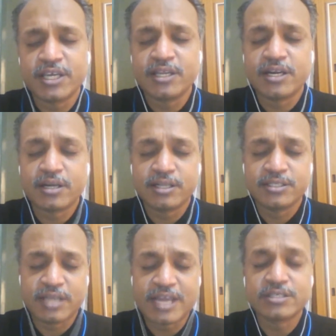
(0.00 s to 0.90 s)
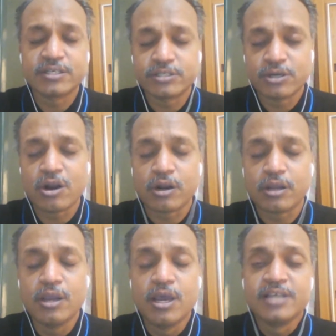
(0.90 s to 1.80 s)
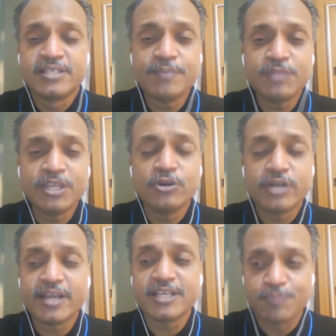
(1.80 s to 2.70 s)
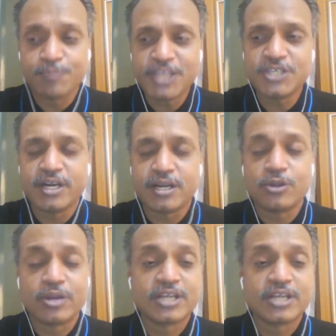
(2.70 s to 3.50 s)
Once you derive this automatically, then this can be used for